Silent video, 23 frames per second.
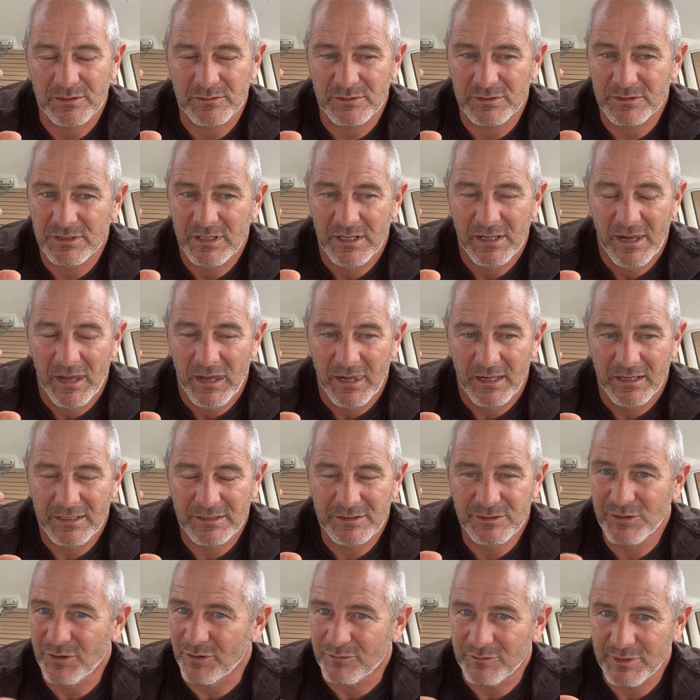which is
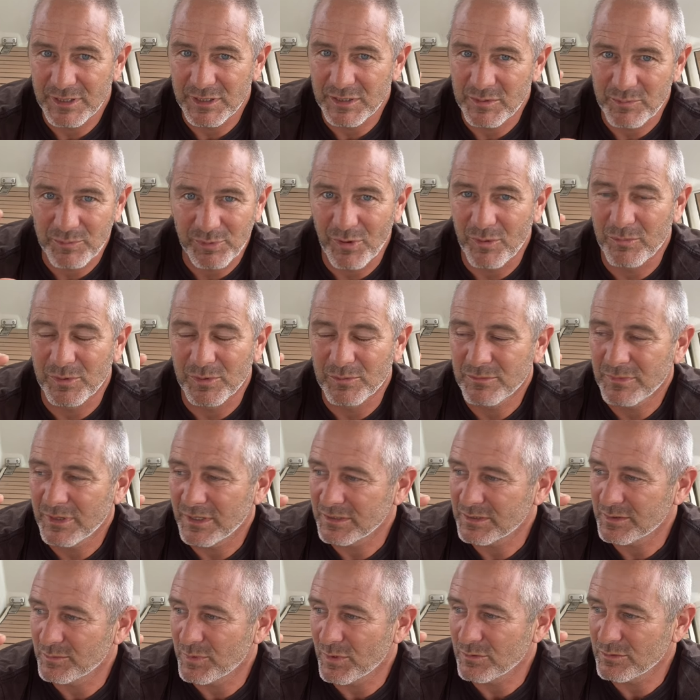not really a problem, I
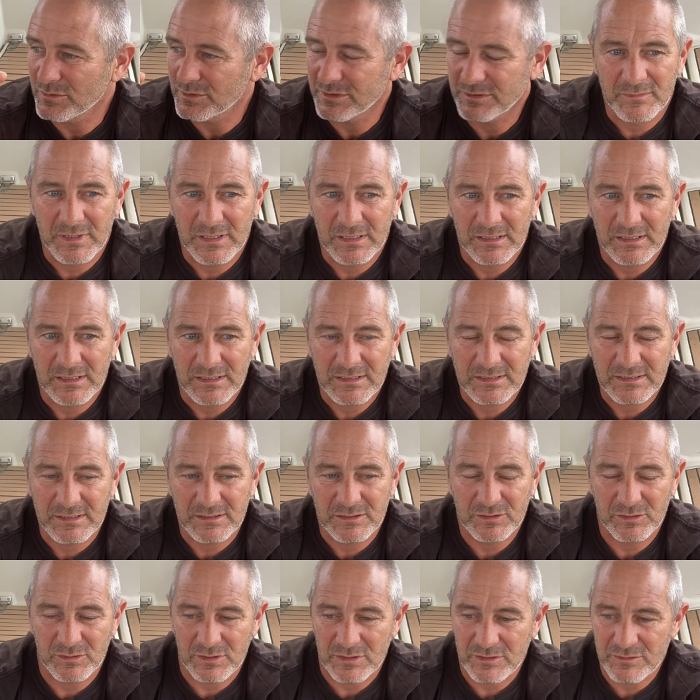suppose, unless the
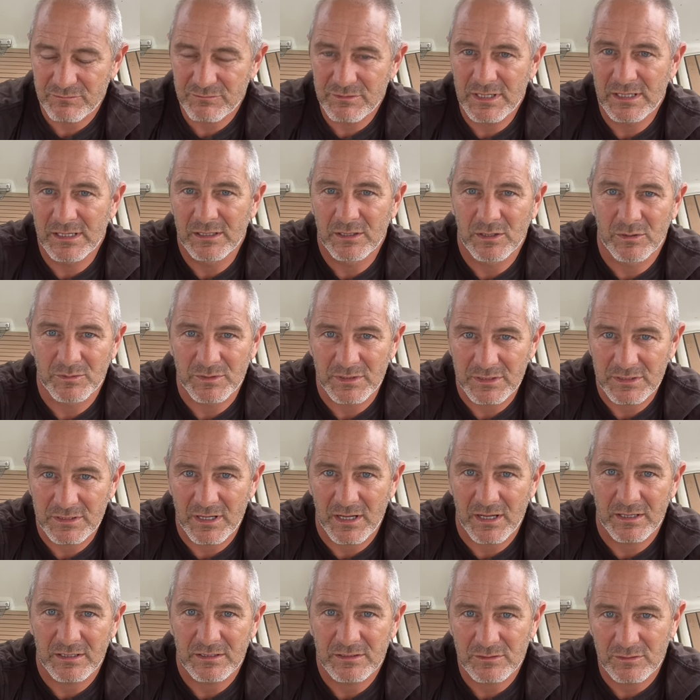sun is really low in the
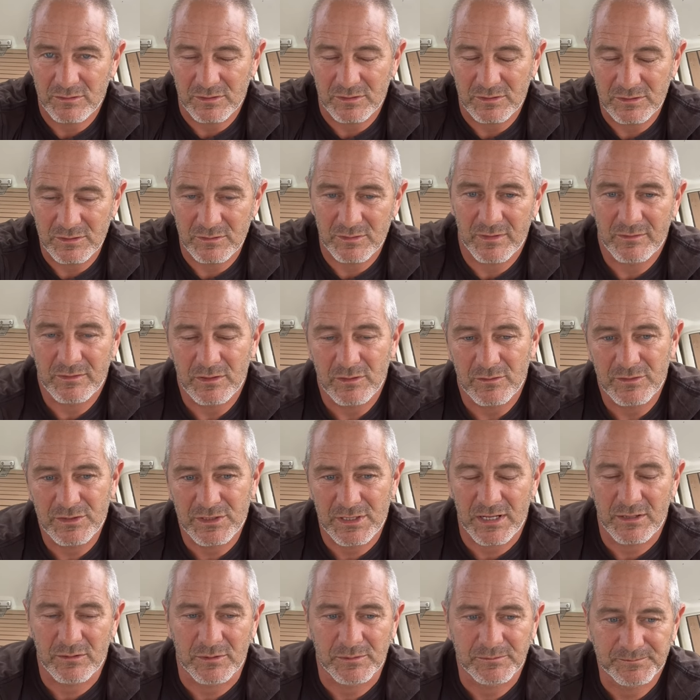sky. It's not going to do any
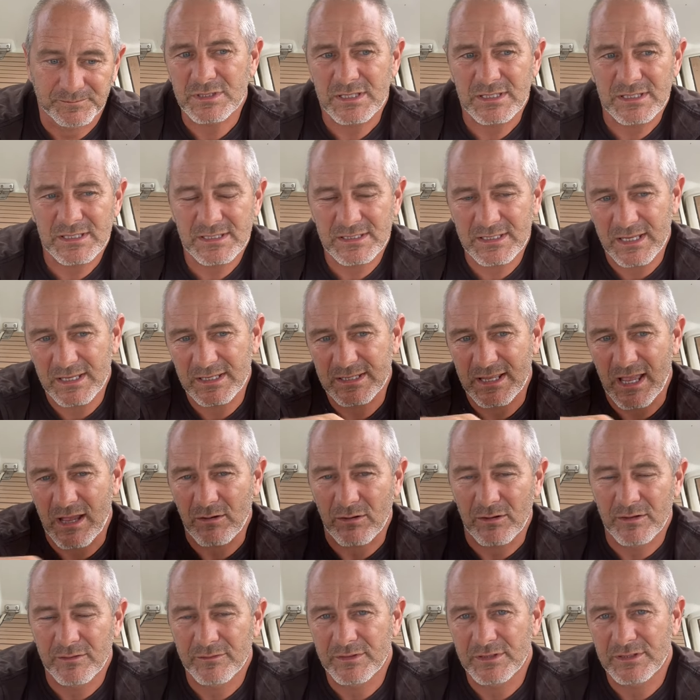overshadowing. It sticks
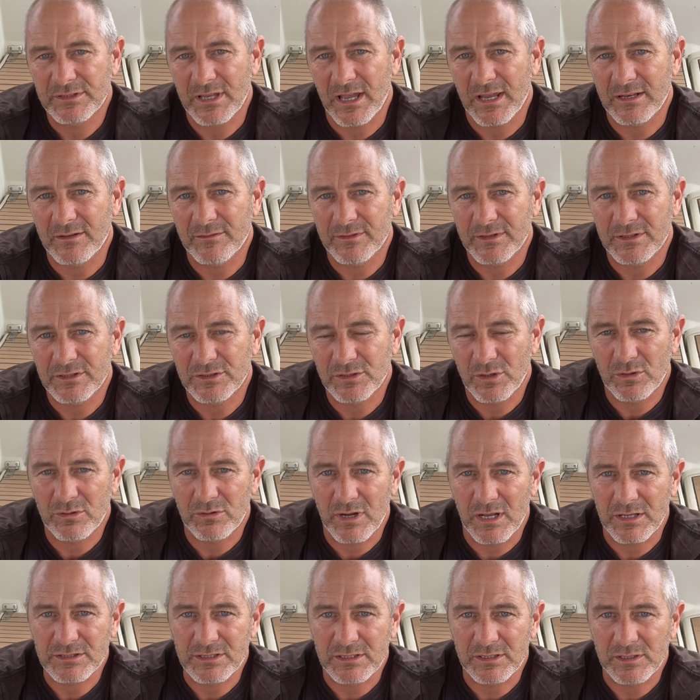out of the side of the solar
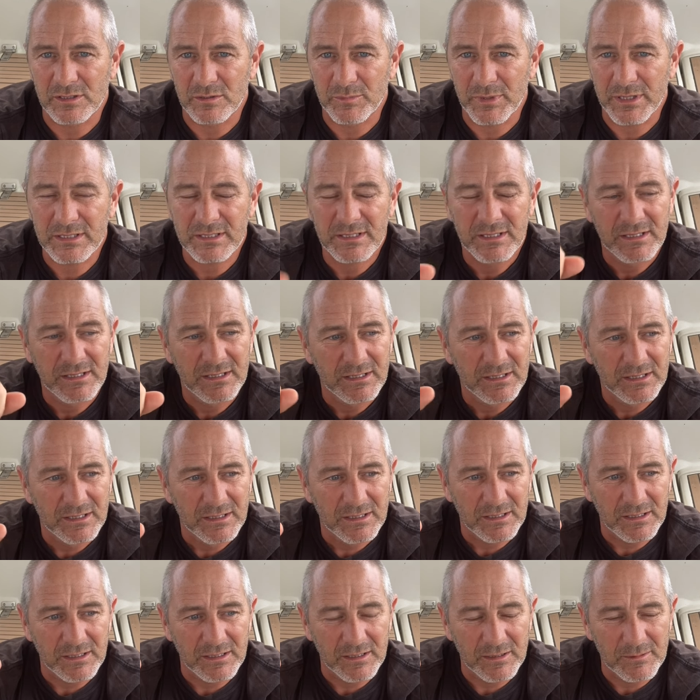arch a little bit.
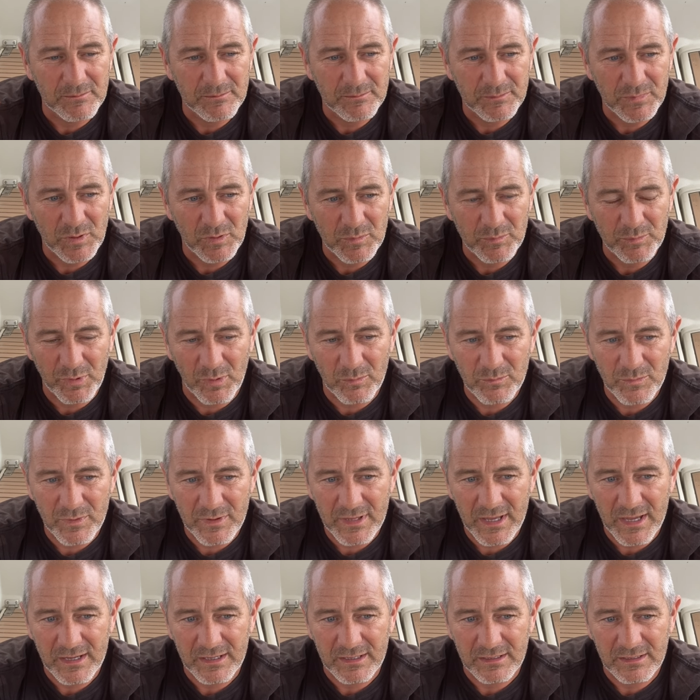The only problem with
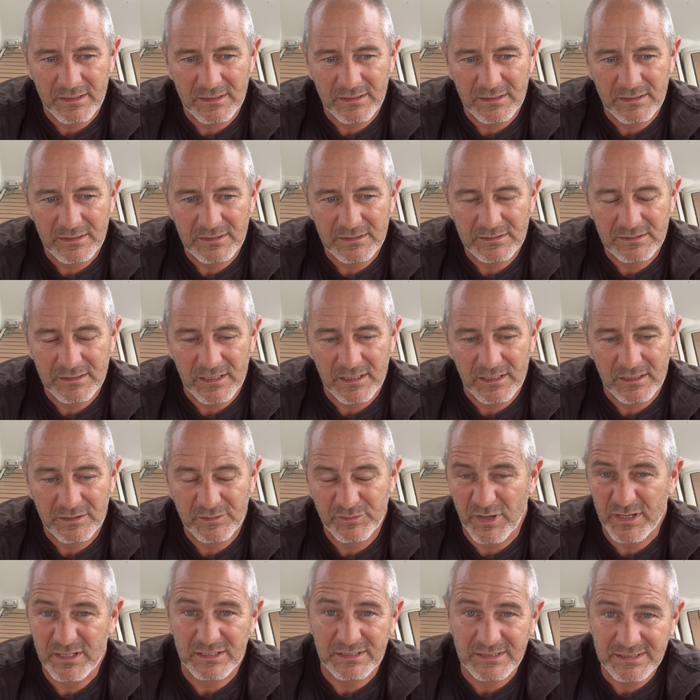that is it's
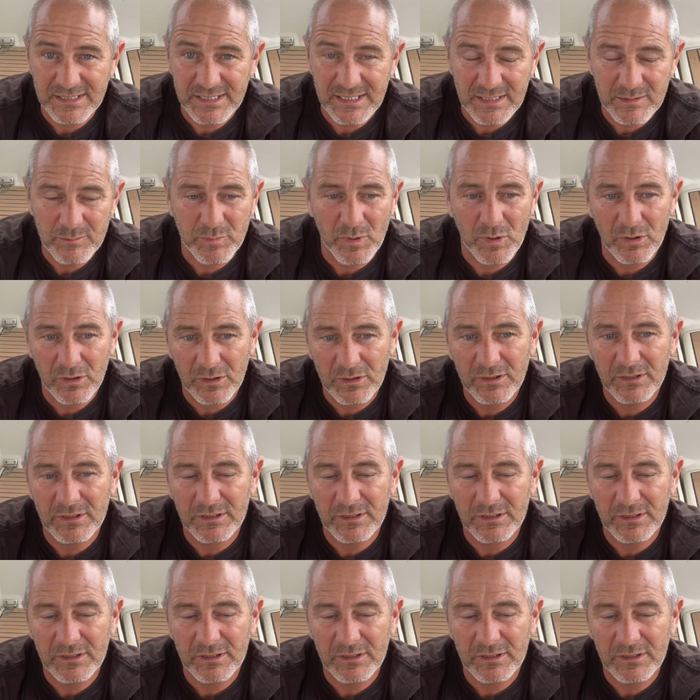fine at sea, but